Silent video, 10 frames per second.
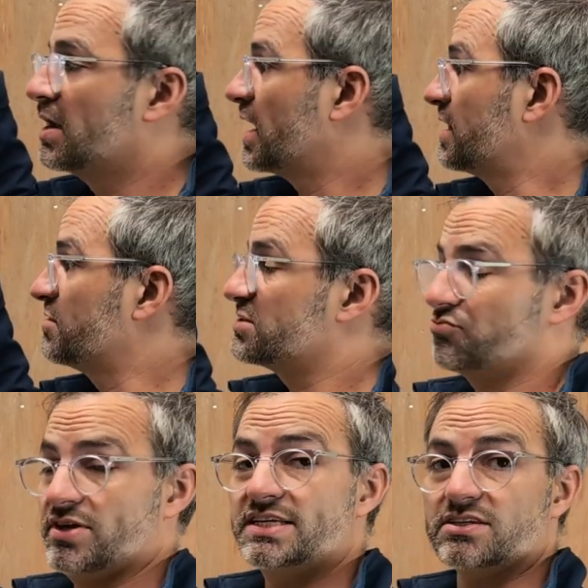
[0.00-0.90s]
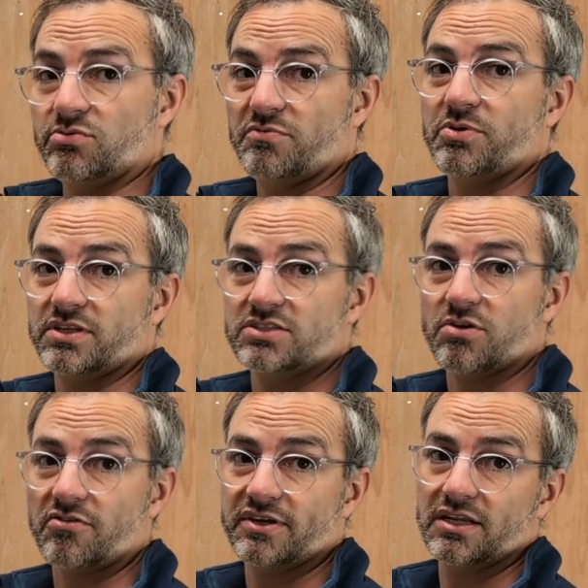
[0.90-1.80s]
And there is a reason we put this
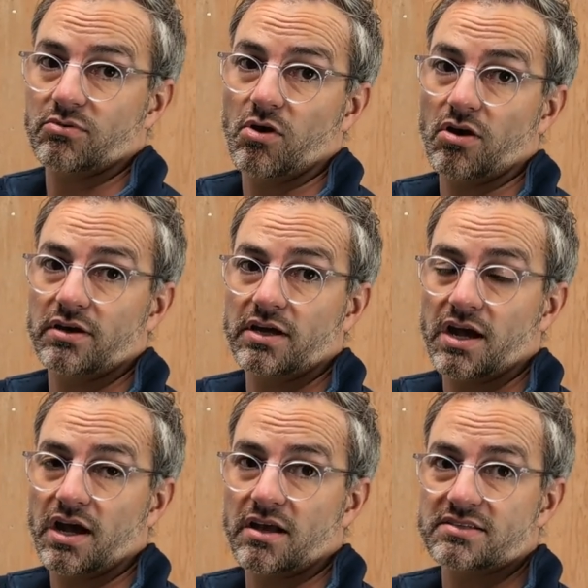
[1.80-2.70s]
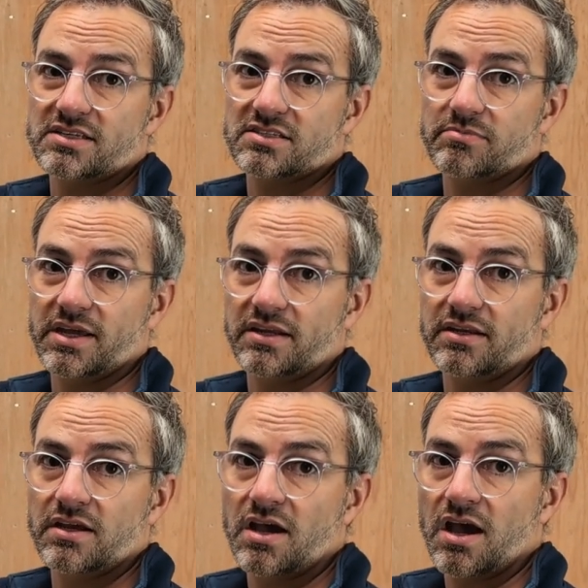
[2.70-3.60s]
12 kilowatt uh, system in.
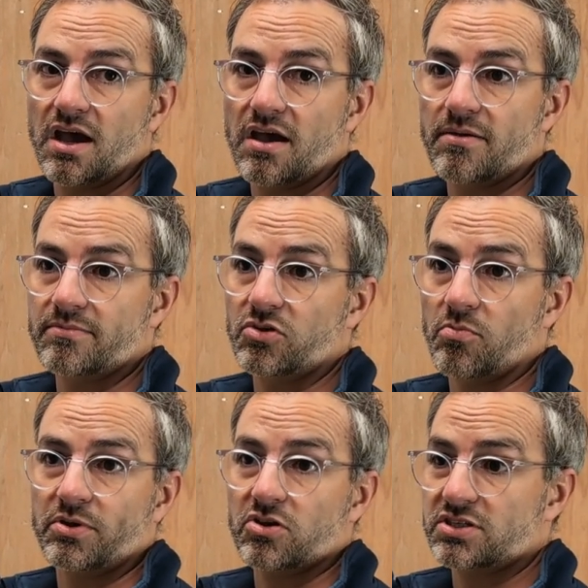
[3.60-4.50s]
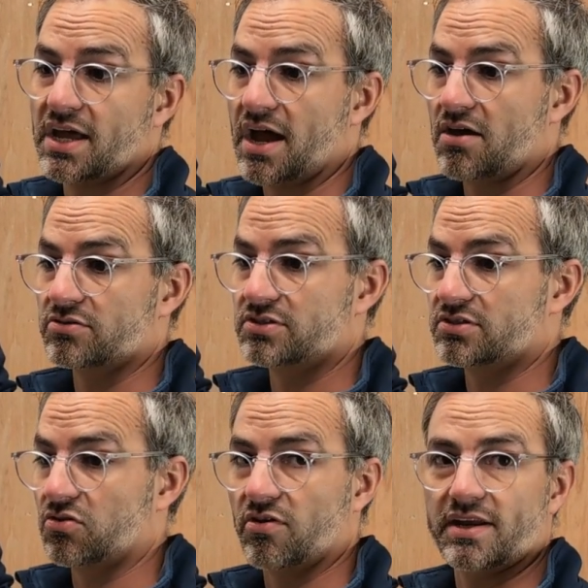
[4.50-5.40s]
Um, not because the house
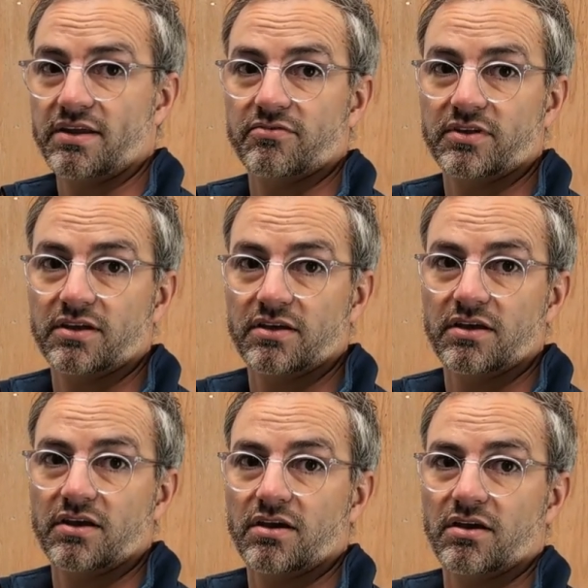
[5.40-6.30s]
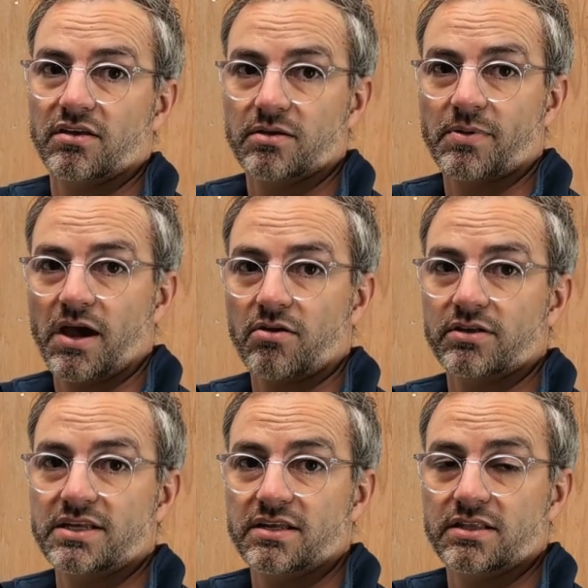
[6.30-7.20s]
or any of the uh, the
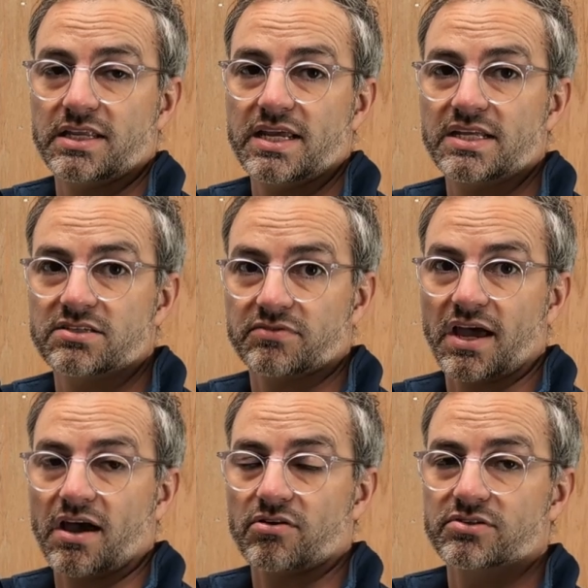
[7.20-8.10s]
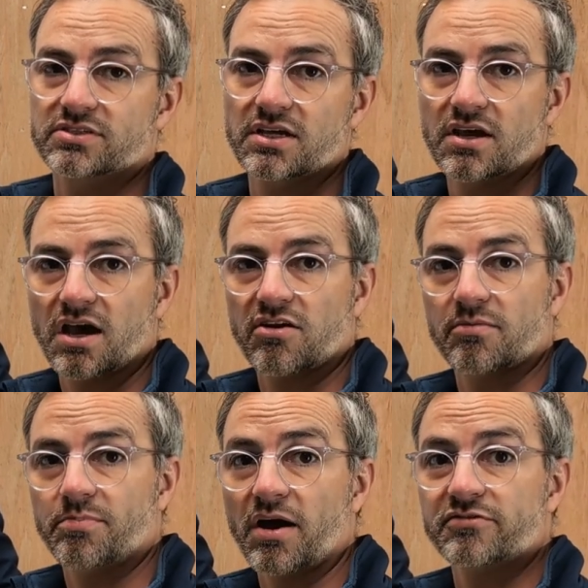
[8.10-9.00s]
power needs of the house are
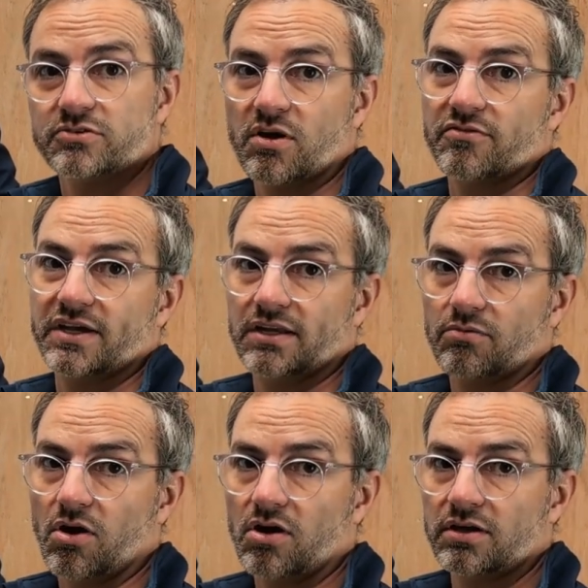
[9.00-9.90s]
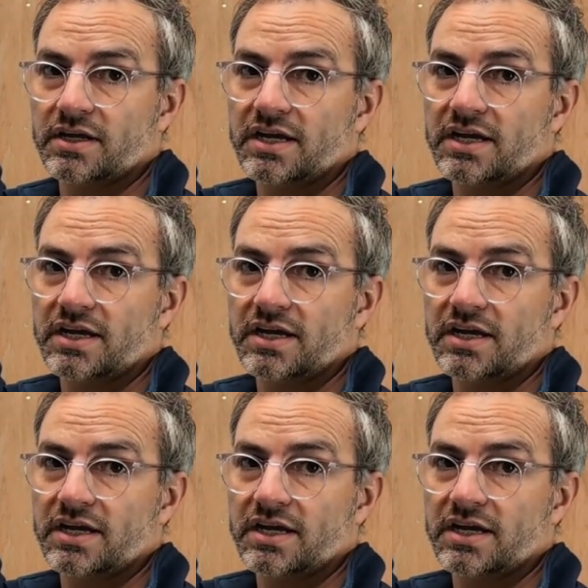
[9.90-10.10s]
above 12 kilowatt,